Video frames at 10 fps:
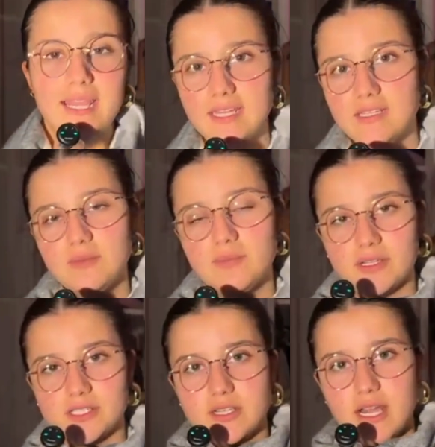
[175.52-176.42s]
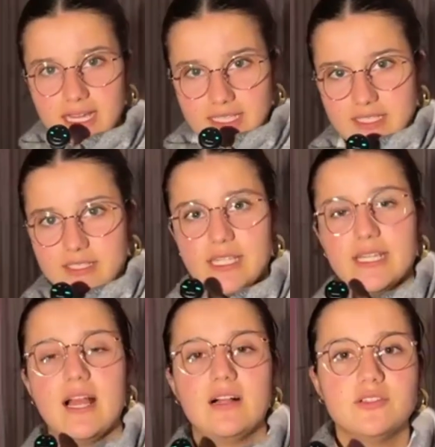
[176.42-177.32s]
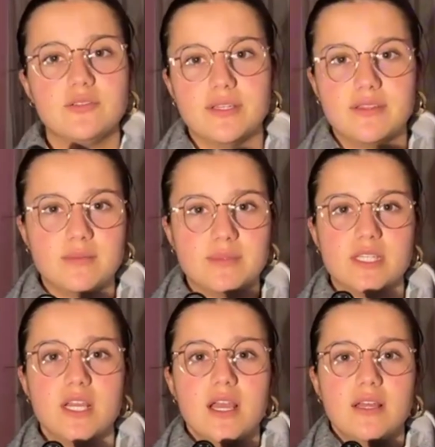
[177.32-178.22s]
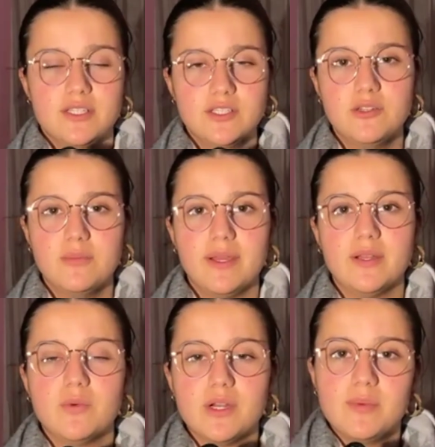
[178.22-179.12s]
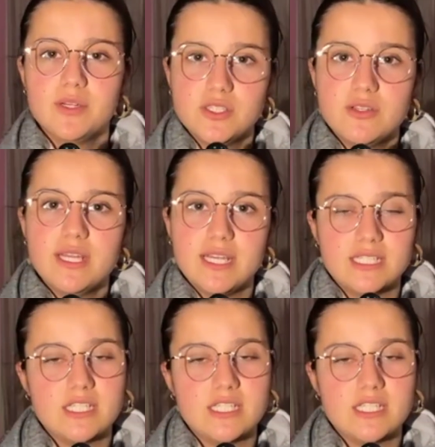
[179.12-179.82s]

Eli Parser adds that algorithms determine what a person is